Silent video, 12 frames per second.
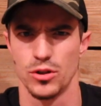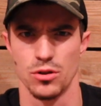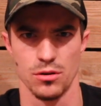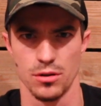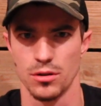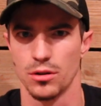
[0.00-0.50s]

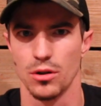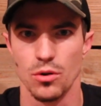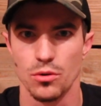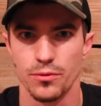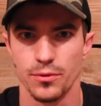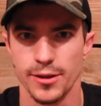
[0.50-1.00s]
darker
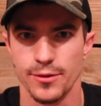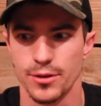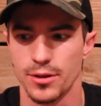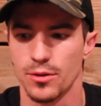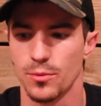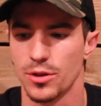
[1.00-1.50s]
oak flavor
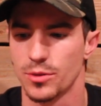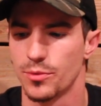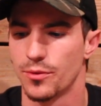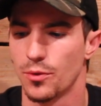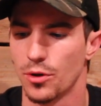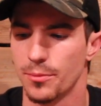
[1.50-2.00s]
than there was
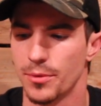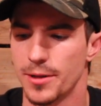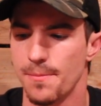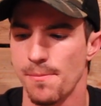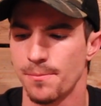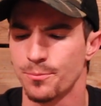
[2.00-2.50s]
before,
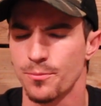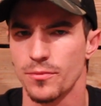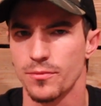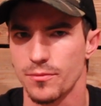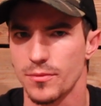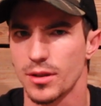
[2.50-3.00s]
but
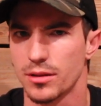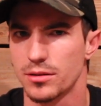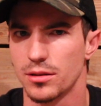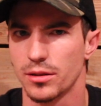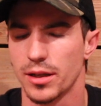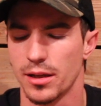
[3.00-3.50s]

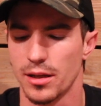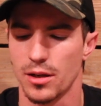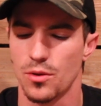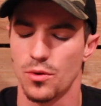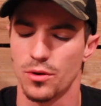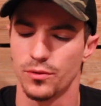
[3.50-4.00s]
still kind of
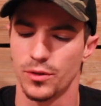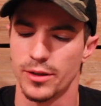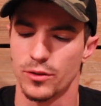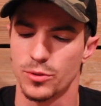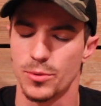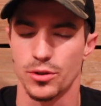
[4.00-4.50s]
that core
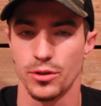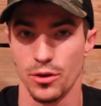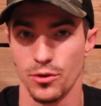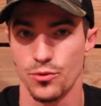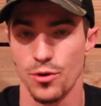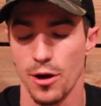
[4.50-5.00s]
flavor, especially
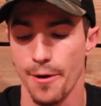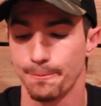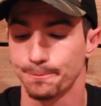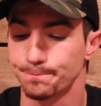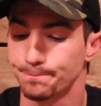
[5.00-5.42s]
on the draw.